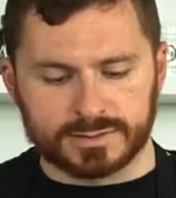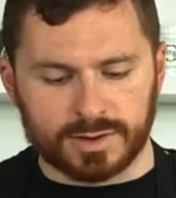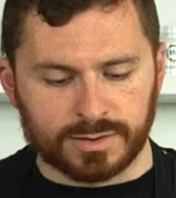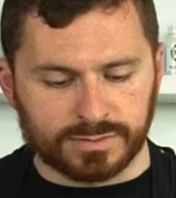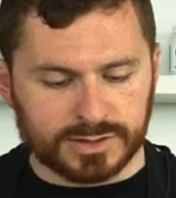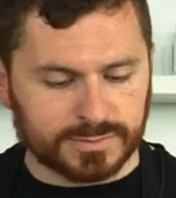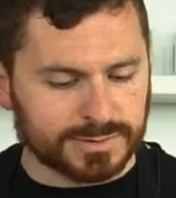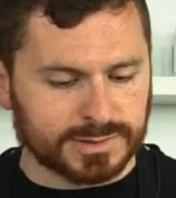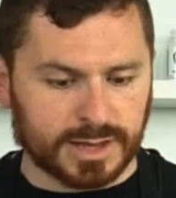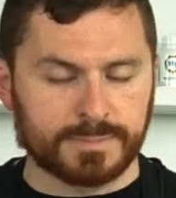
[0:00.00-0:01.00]
So if this
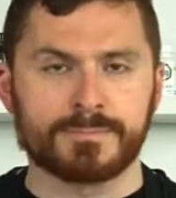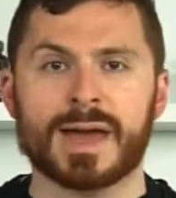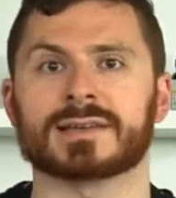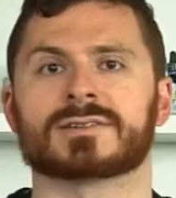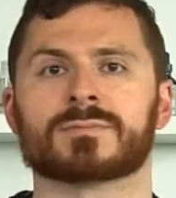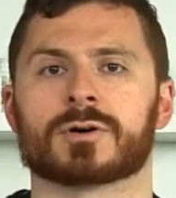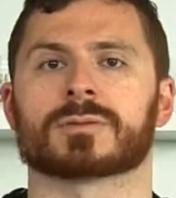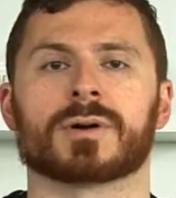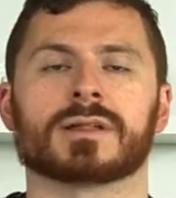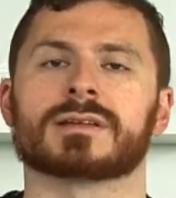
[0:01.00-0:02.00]
was a massive
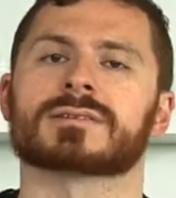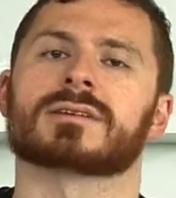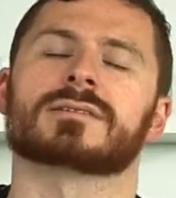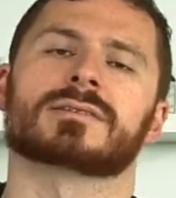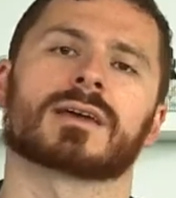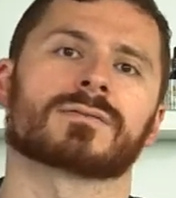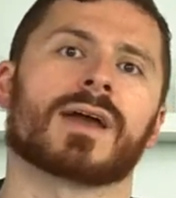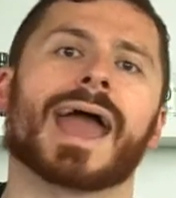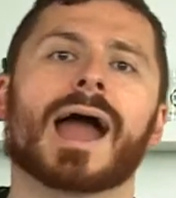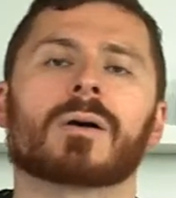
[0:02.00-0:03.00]
pork belly, it's going to take
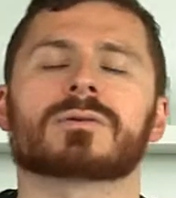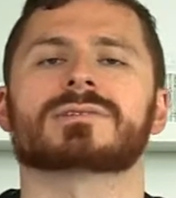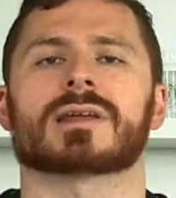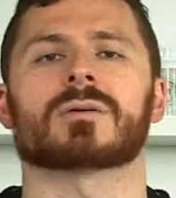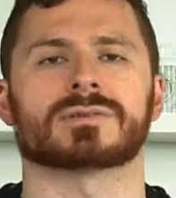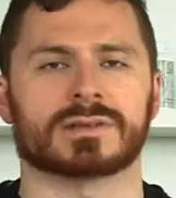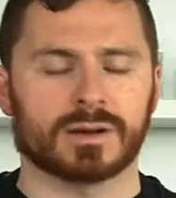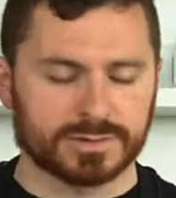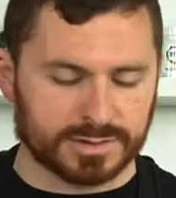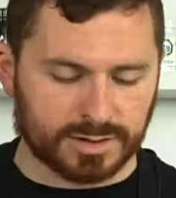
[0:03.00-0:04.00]
hours and hours and
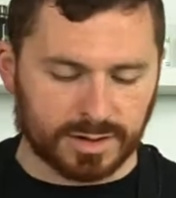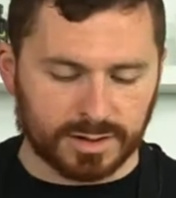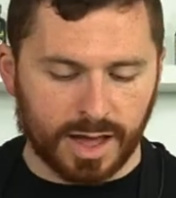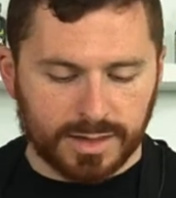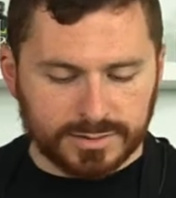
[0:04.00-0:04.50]
hours to cook.